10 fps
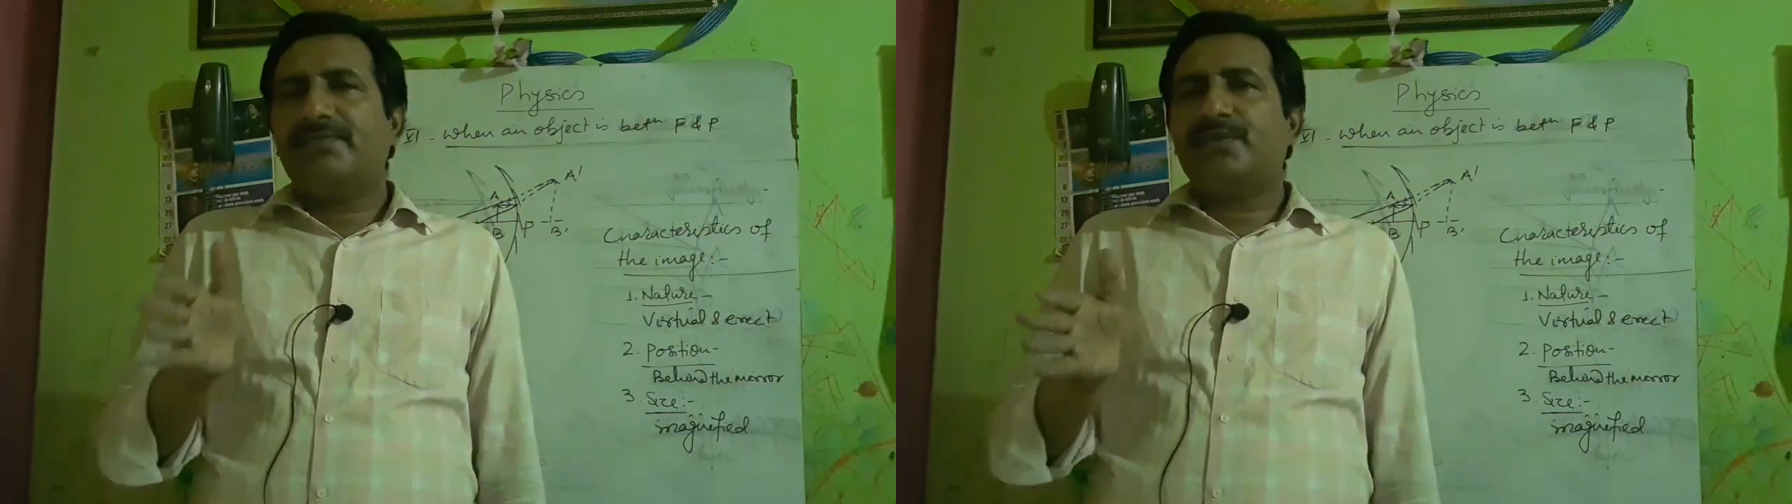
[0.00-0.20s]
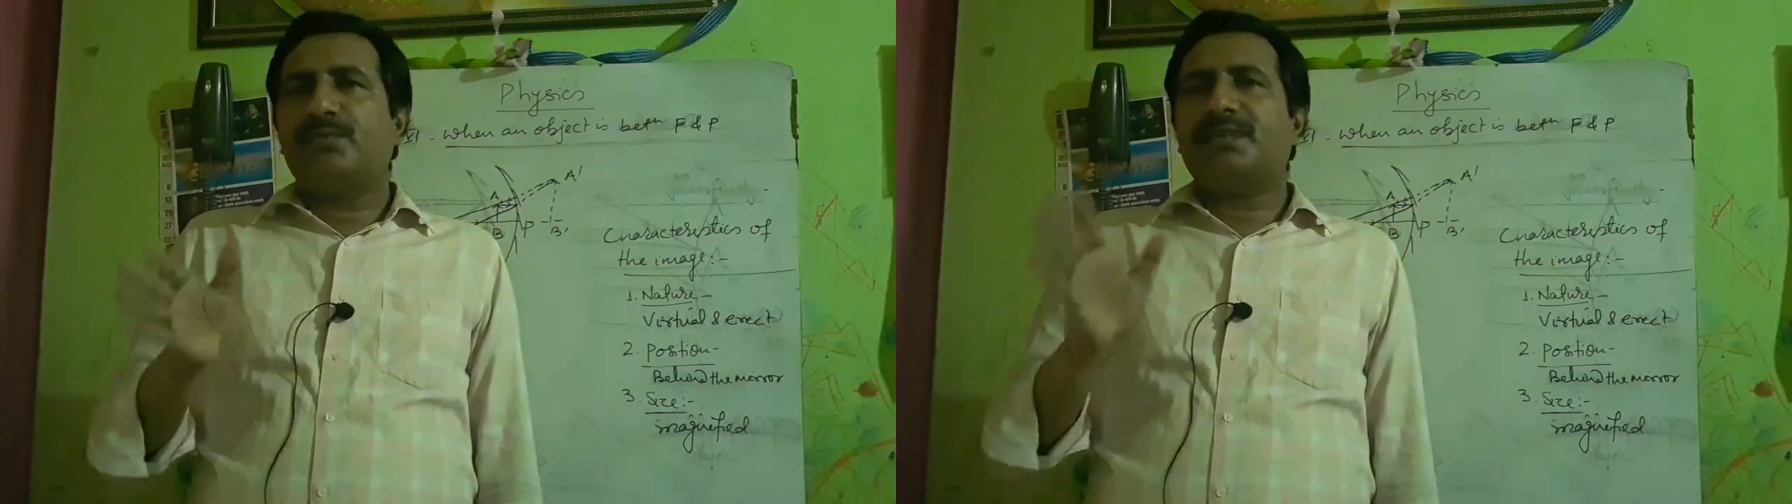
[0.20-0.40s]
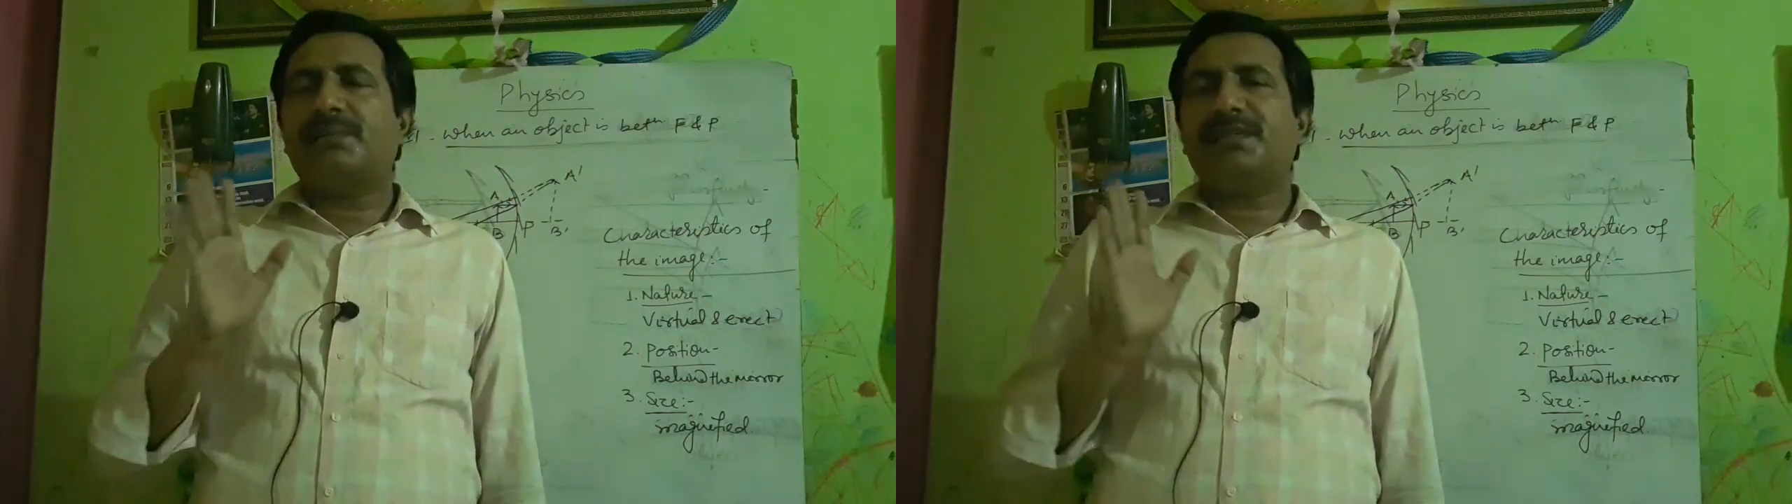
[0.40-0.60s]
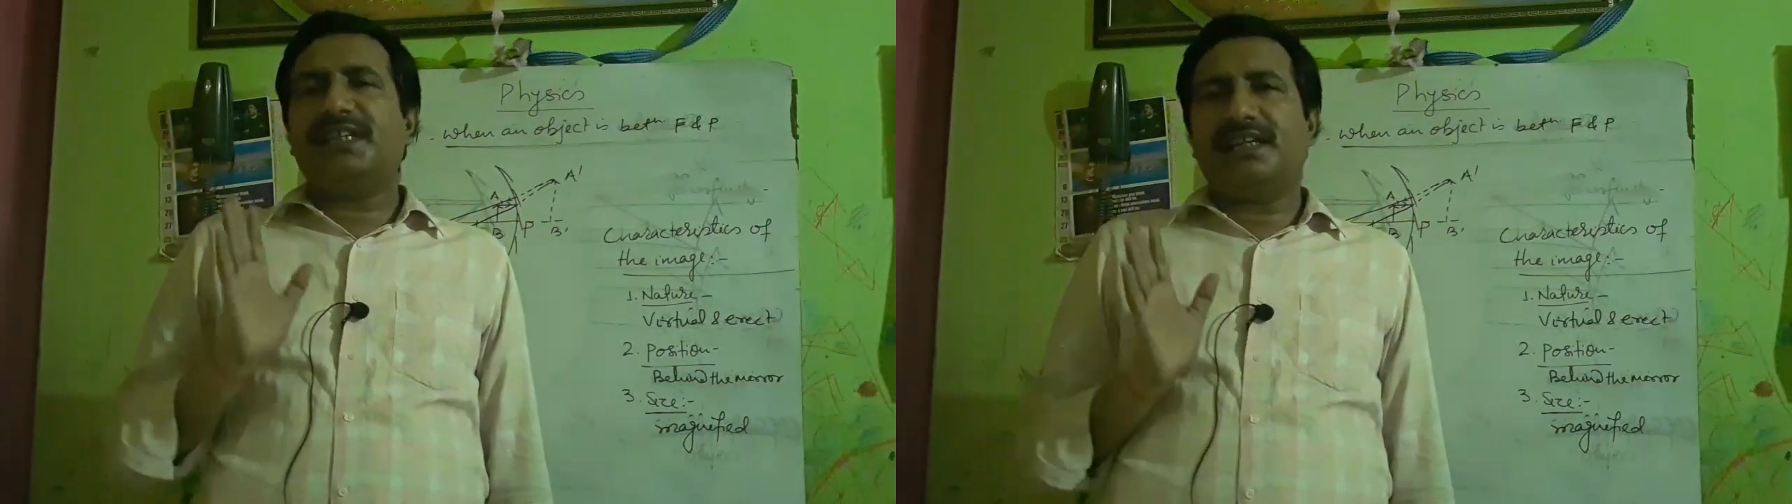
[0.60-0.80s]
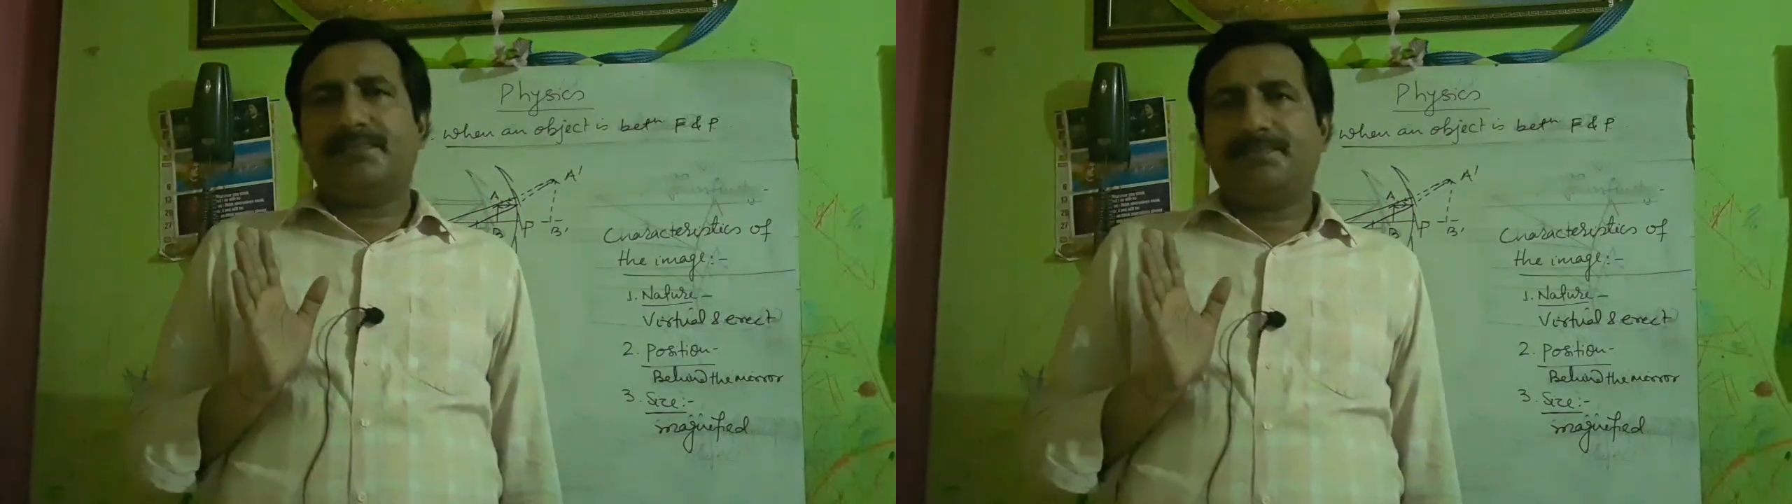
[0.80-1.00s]
from the
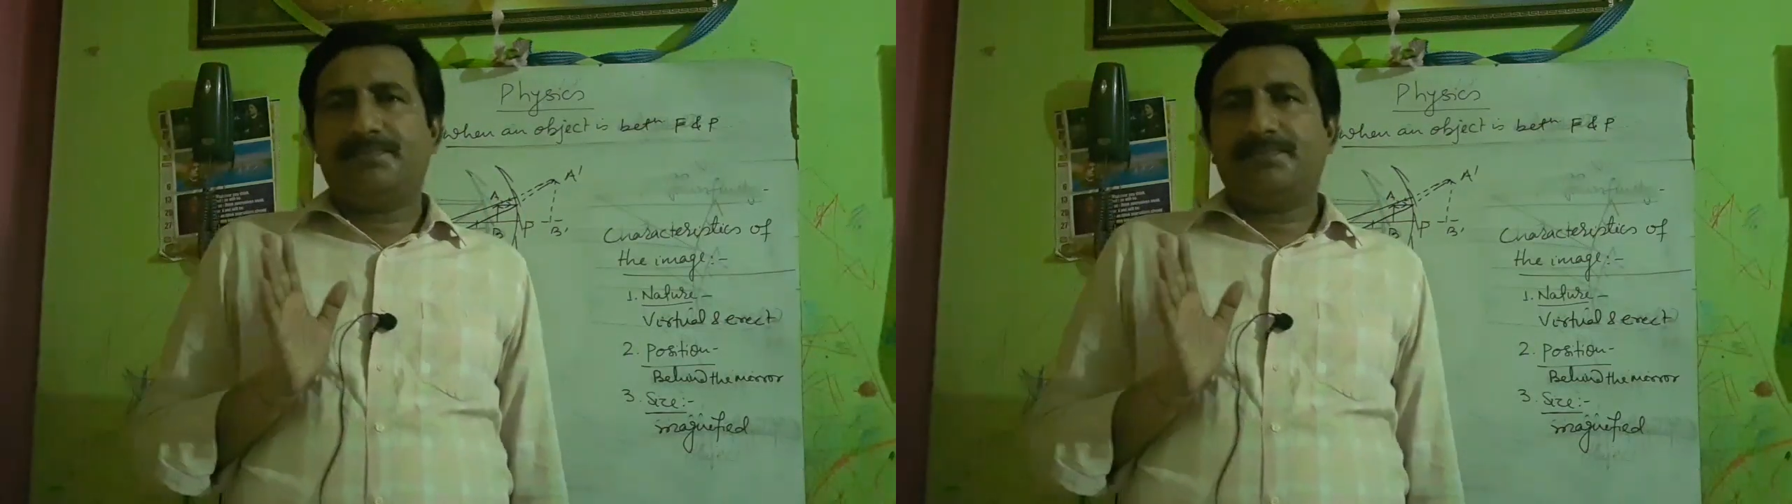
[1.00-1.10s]
mirror.